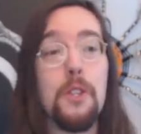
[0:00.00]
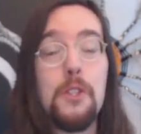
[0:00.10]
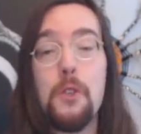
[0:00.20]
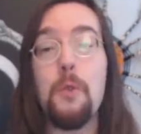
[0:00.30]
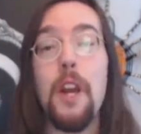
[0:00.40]

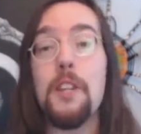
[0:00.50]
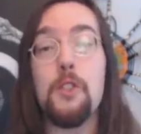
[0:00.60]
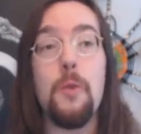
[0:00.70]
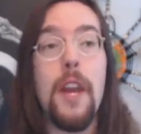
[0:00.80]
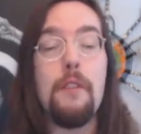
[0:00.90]
This is great.
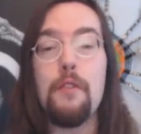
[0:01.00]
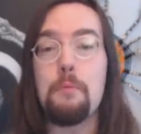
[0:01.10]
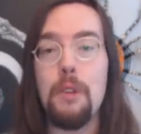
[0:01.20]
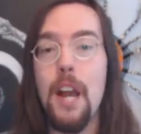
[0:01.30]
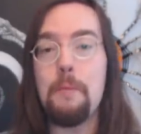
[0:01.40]
It's great for
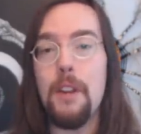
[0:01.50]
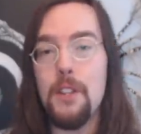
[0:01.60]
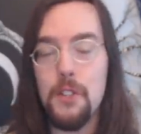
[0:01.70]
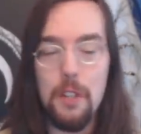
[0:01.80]
primaries.